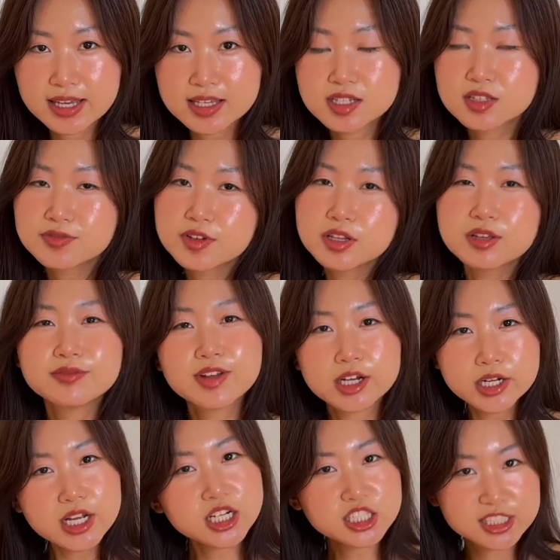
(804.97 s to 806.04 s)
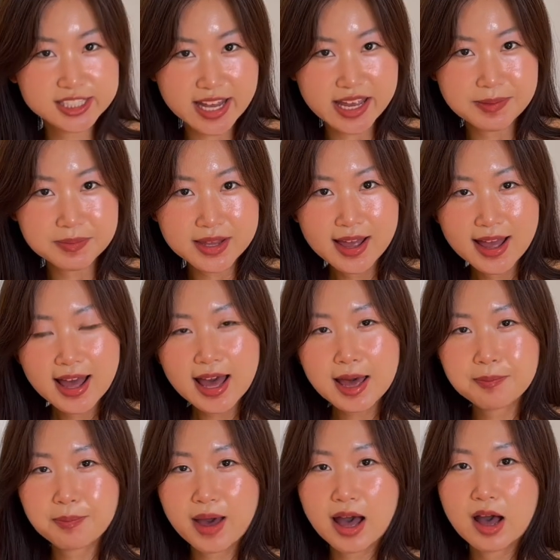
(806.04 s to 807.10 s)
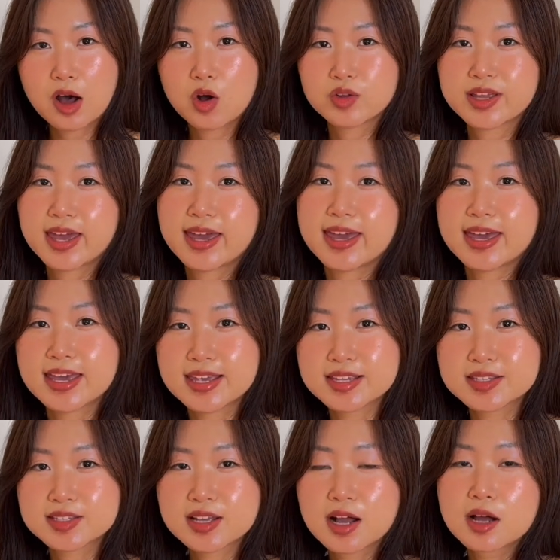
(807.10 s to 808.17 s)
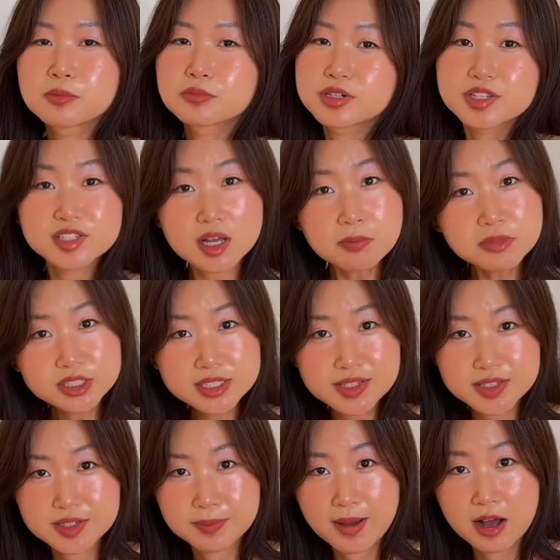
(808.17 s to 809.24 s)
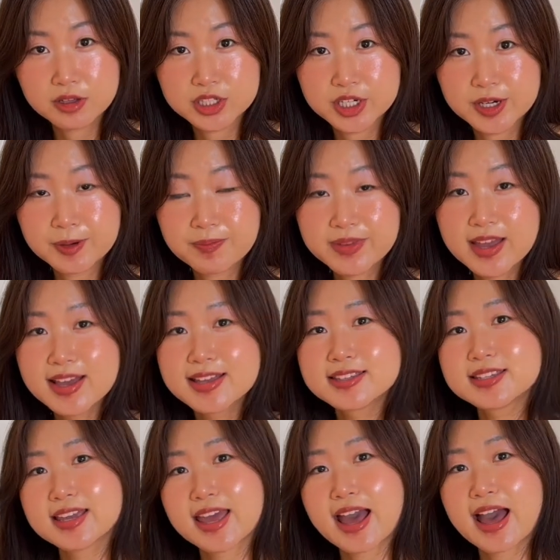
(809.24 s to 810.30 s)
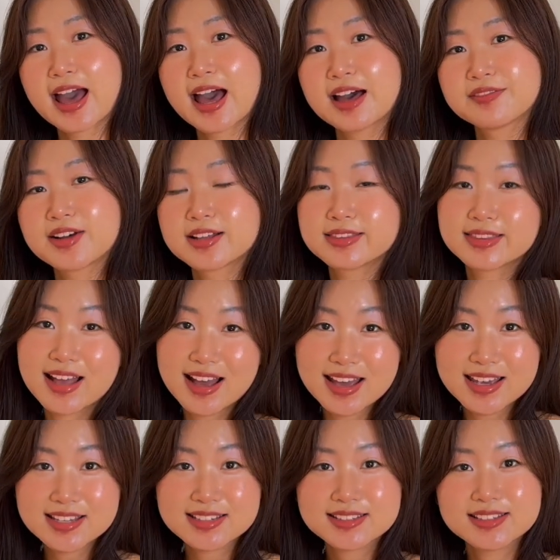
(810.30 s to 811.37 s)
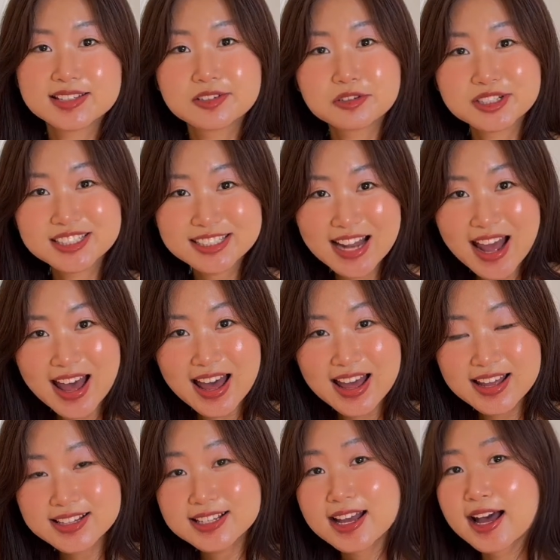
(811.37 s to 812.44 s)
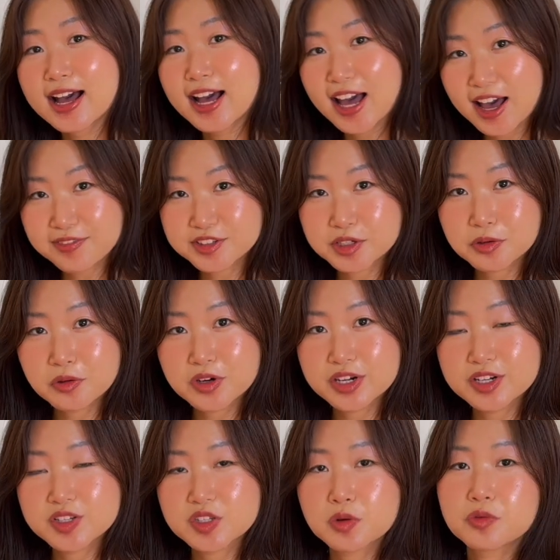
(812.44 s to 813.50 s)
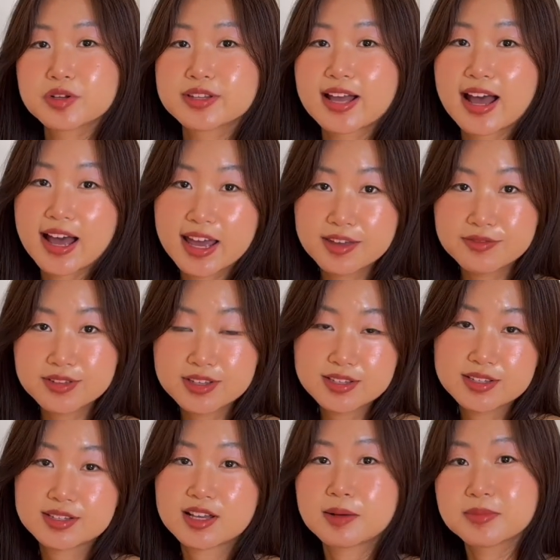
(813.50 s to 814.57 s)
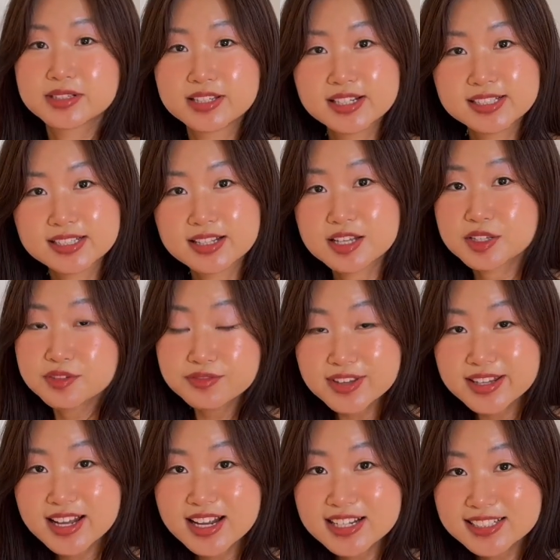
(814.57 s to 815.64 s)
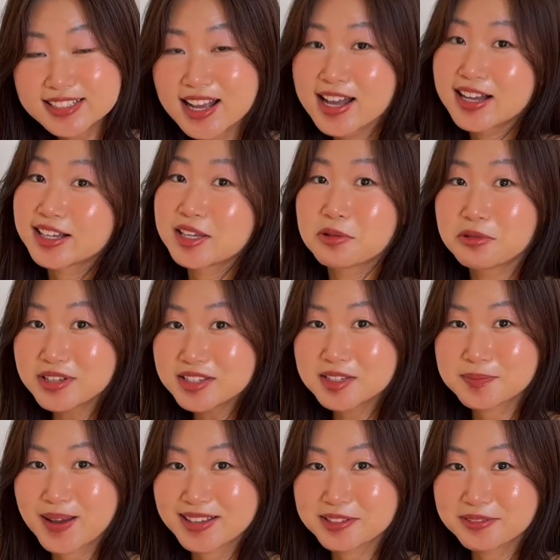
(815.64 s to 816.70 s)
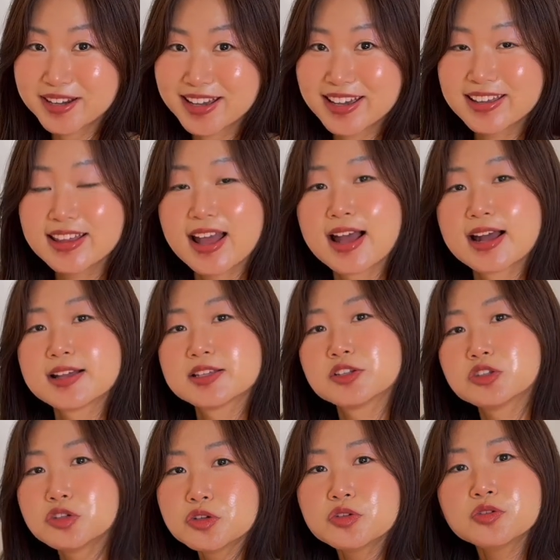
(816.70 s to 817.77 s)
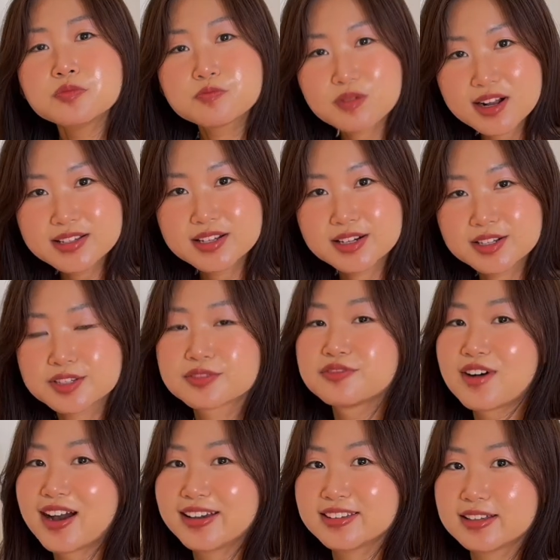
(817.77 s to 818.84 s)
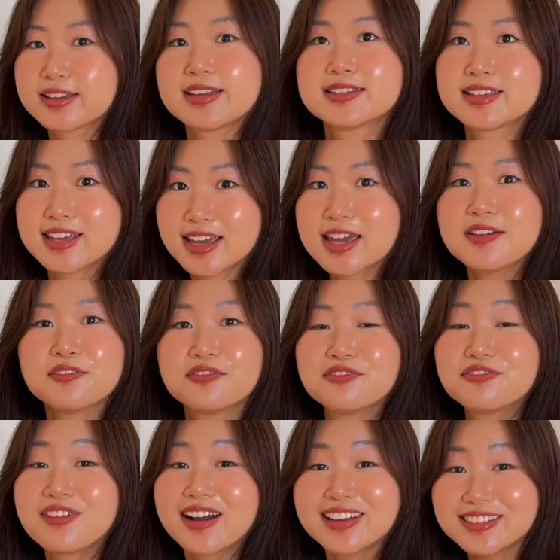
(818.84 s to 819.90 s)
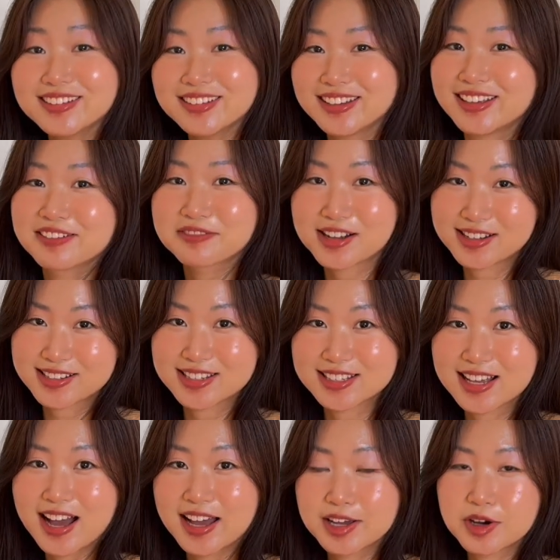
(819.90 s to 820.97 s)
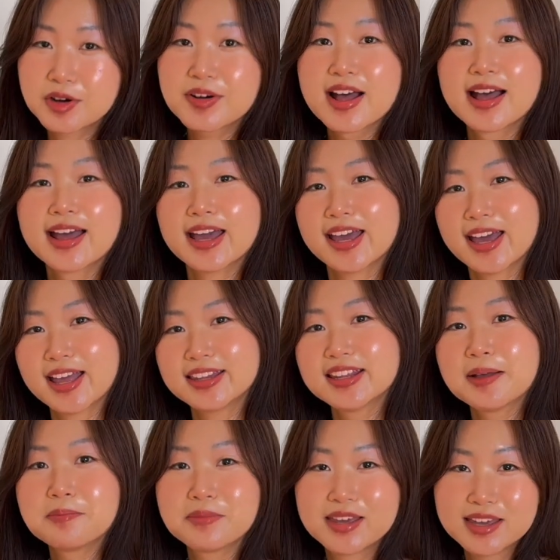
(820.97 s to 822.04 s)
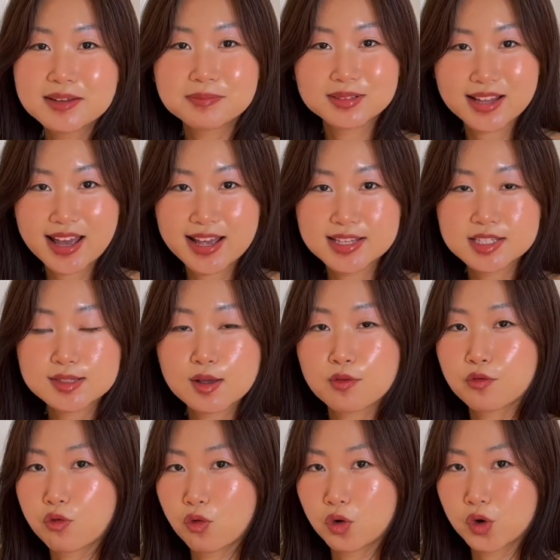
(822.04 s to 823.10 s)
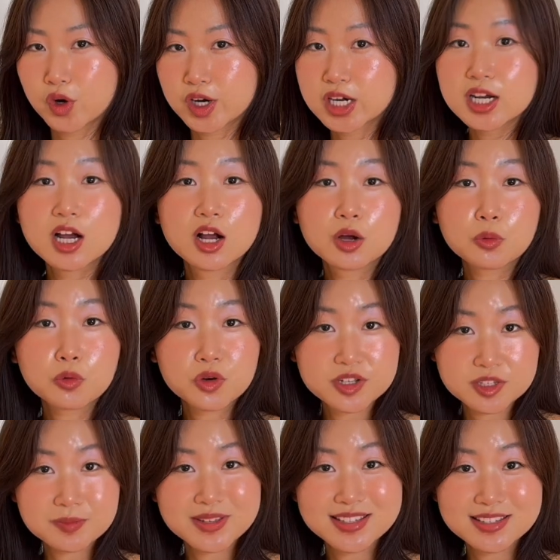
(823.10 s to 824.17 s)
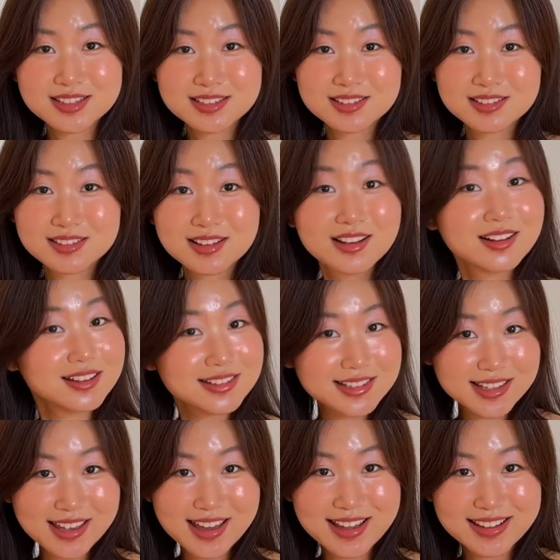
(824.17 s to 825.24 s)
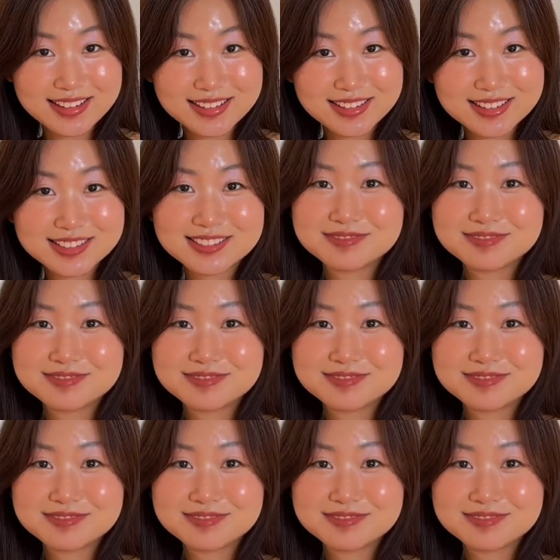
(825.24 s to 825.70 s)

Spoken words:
He's feeling very ashamed about his presumptions about her. They have a nice little chat. Afterwards, when Ivan's competition is finished, he wins, by the way, the two brothers they finally reconcile and make plans for Christmas. The end.